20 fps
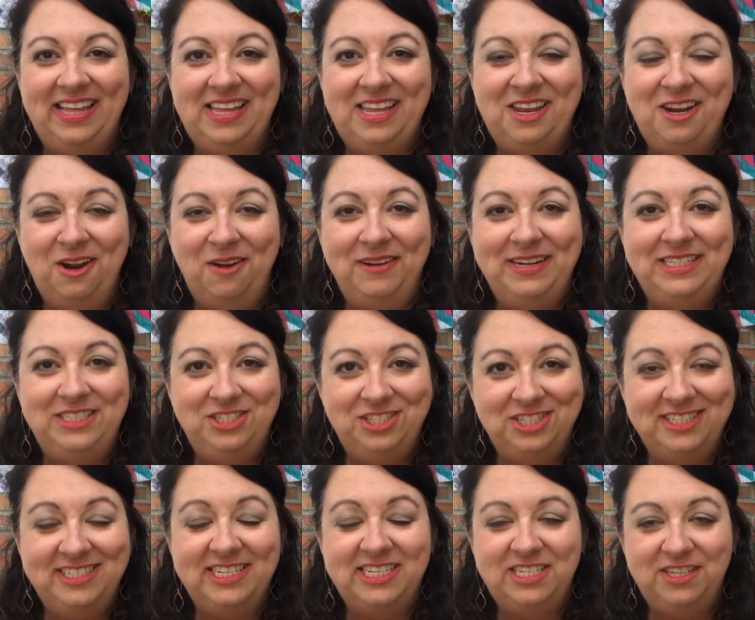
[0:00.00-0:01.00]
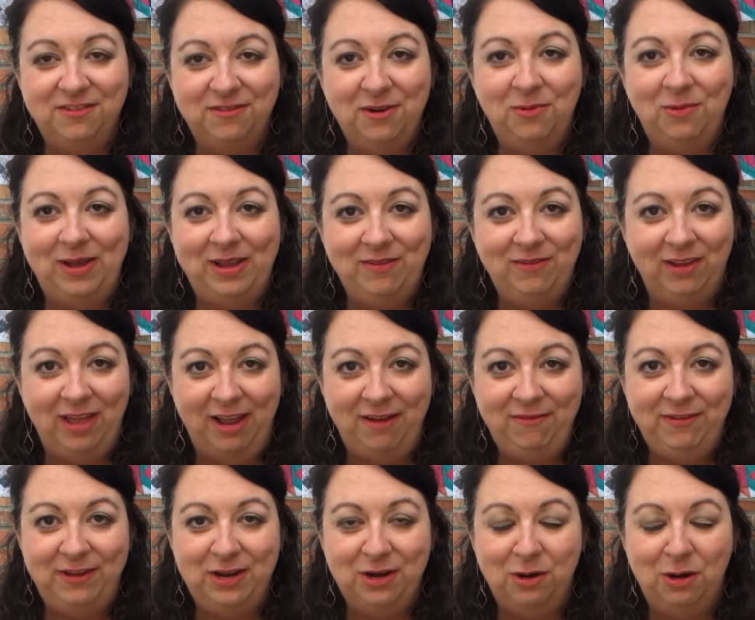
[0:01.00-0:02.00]
You know, it's just a different way of
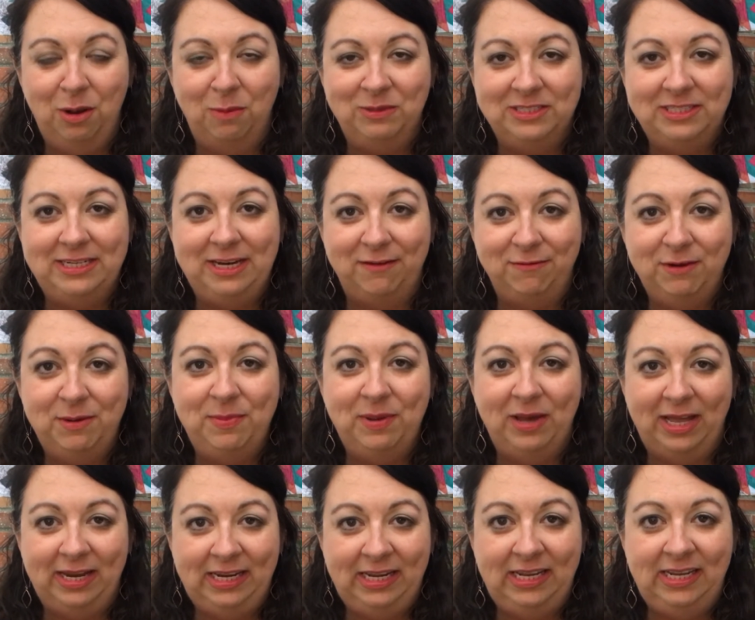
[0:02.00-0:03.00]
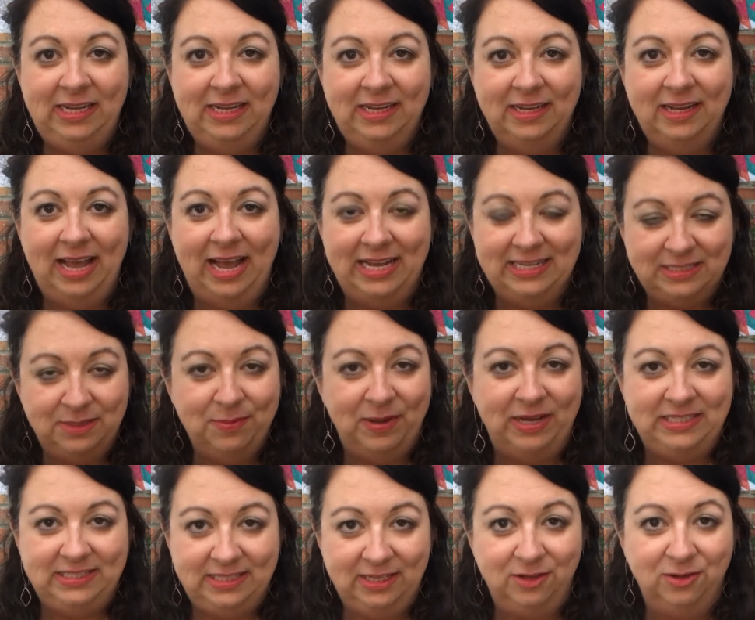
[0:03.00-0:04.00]
life here. Almost everybody has a
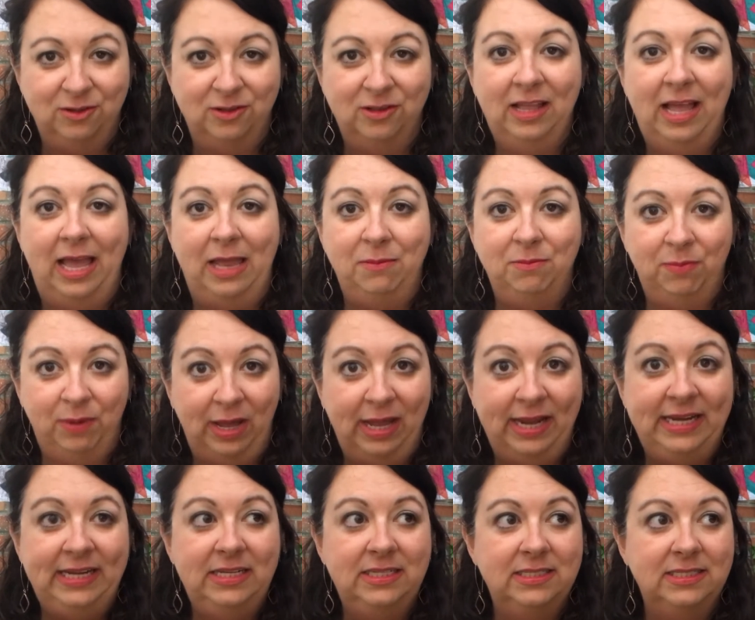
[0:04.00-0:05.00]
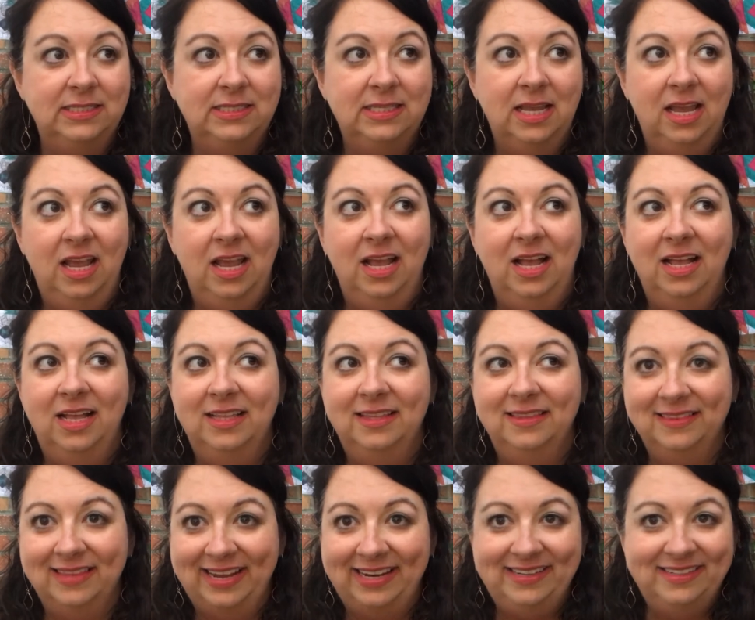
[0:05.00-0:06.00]
bicycle and bikes,
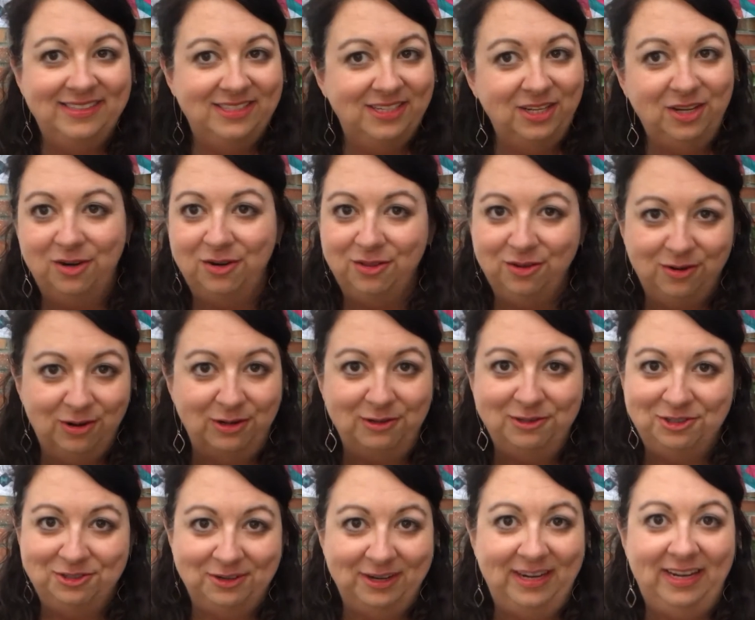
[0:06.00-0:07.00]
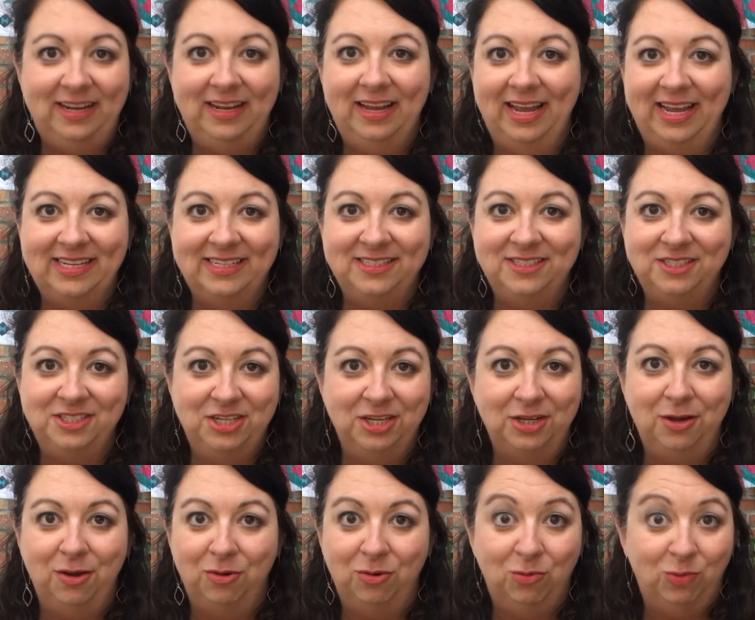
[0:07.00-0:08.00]
like to go to the grocery and to
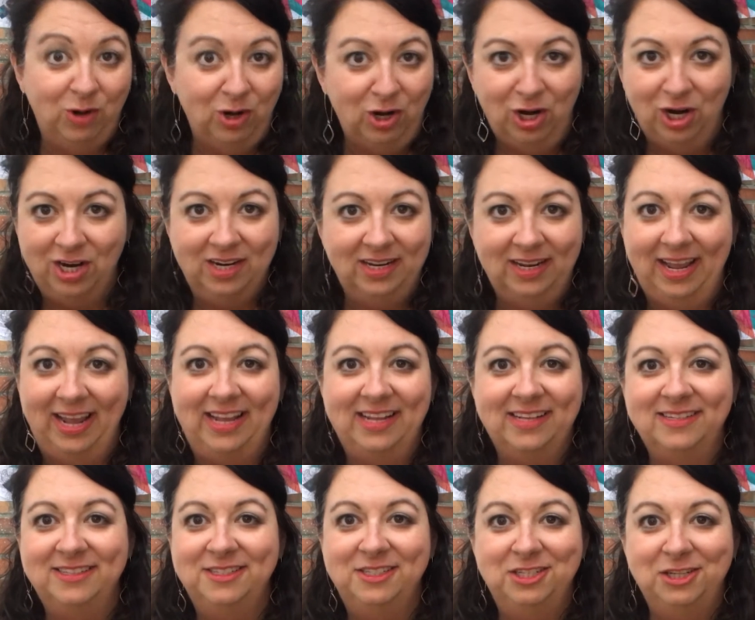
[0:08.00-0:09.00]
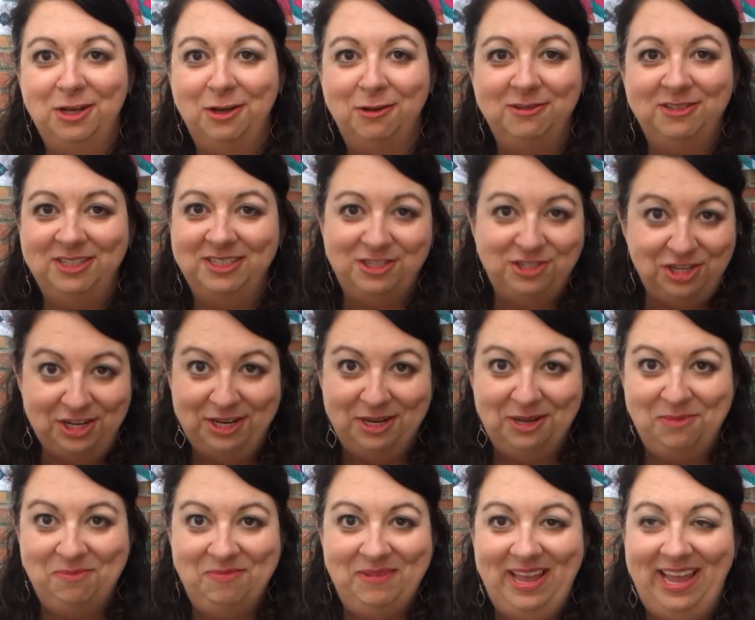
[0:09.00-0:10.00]
go to work and to go to the
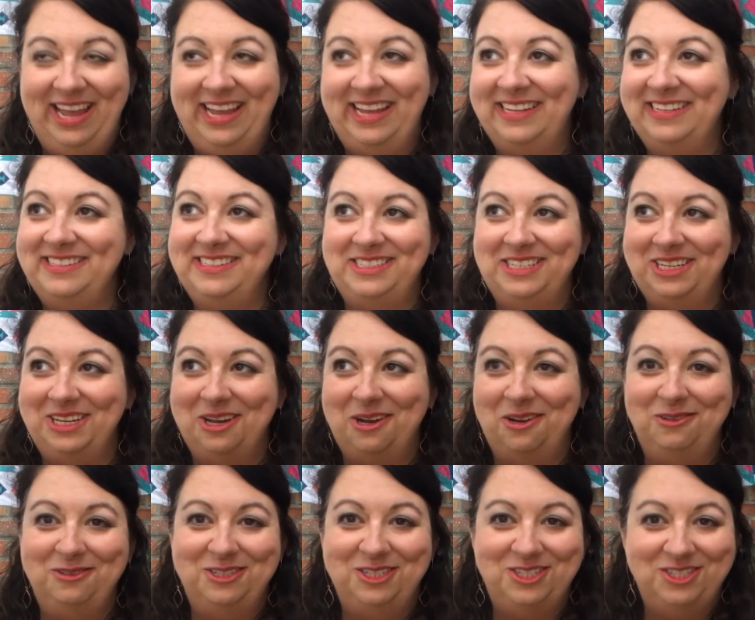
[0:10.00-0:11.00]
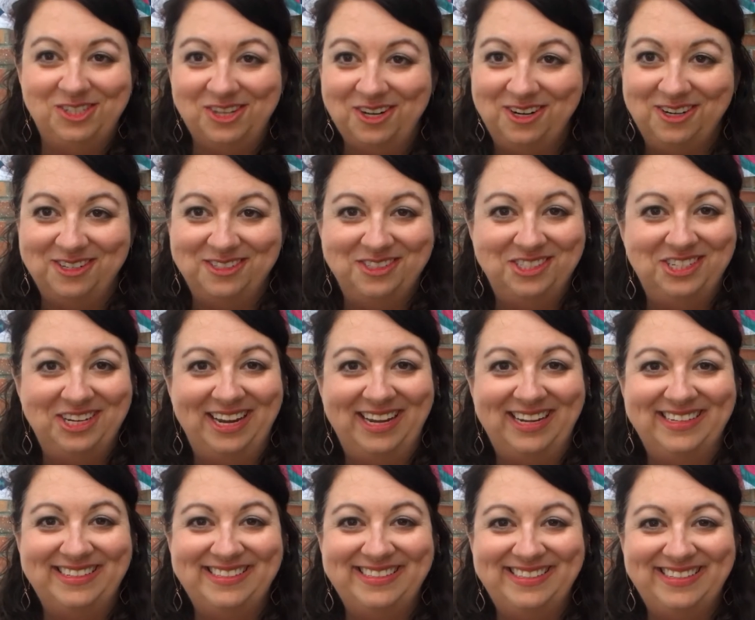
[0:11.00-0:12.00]
gym and to go to church
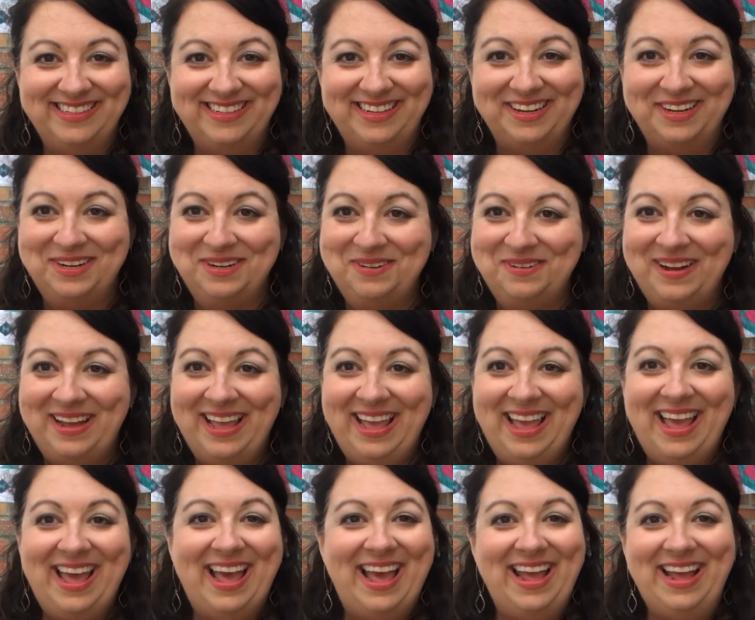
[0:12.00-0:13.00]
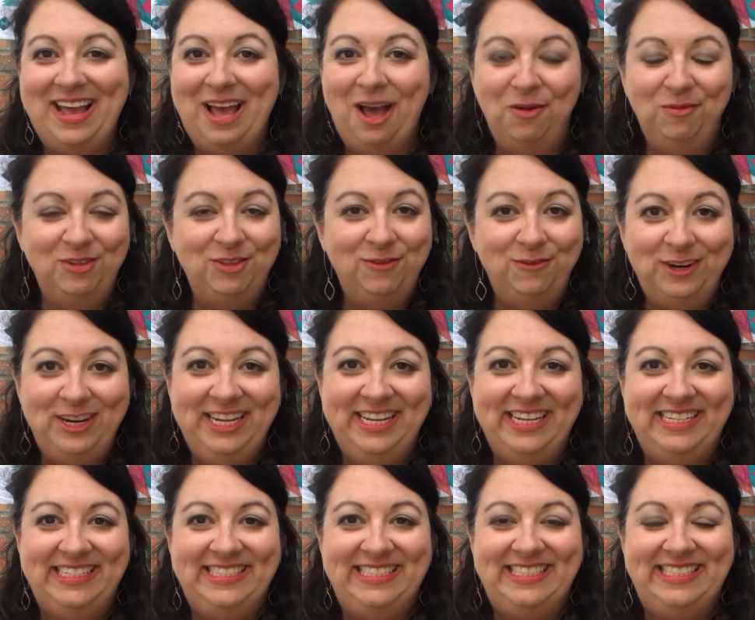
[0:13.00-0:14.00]
and to go hang out with
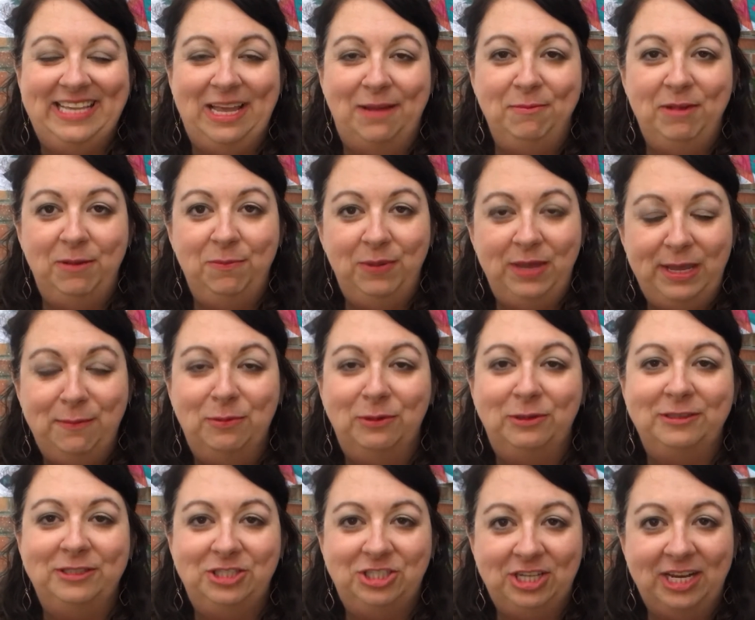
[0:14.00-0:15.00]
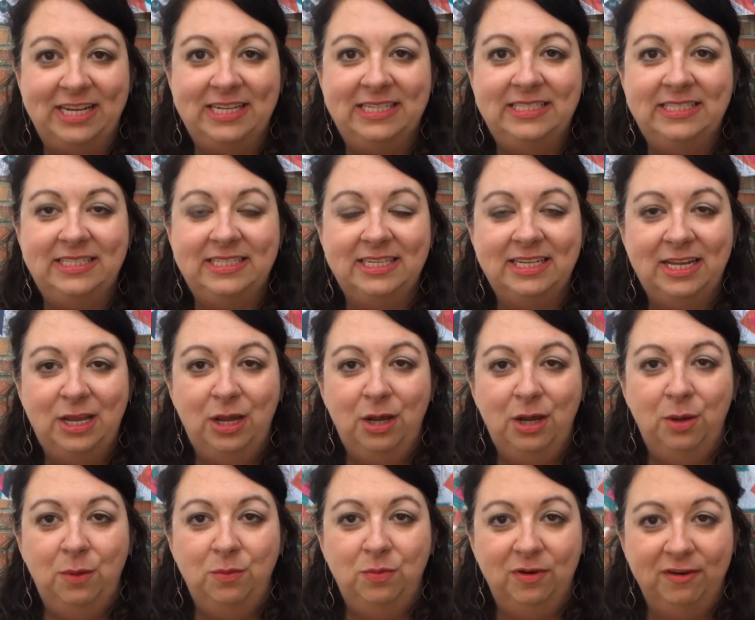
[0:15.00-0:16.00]
friends. I mean, people just
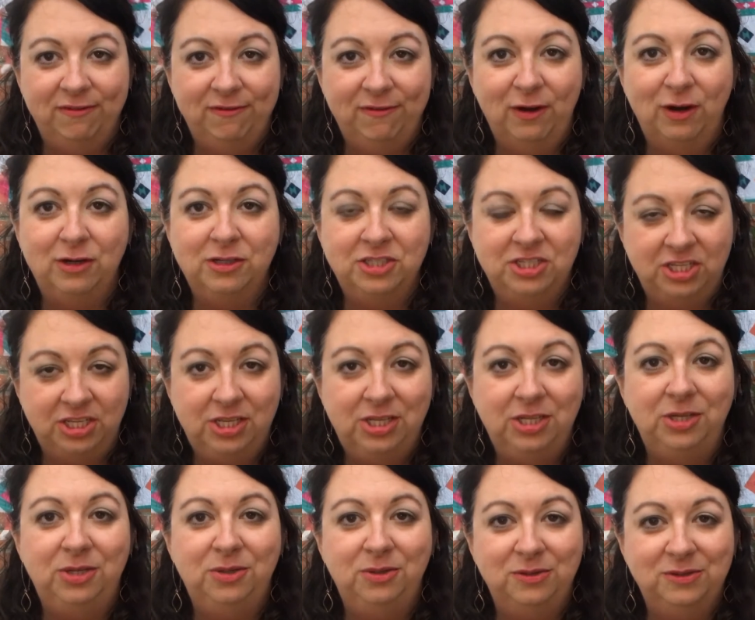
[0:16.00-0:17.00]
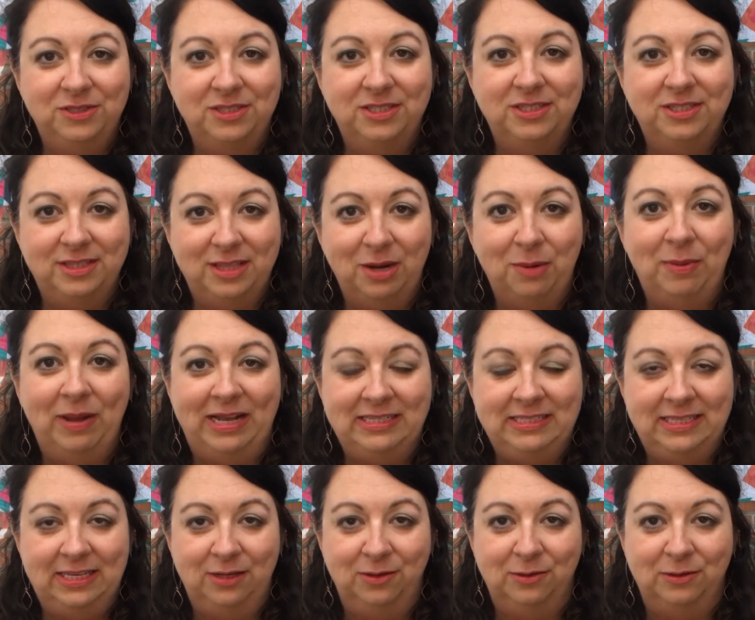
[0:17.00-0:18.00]
prefer to use their
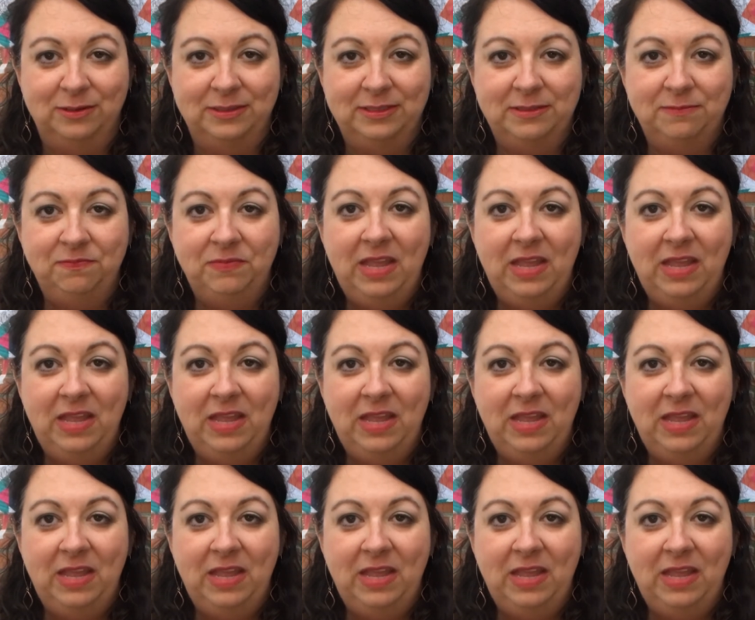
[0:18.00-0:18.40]
bicycles.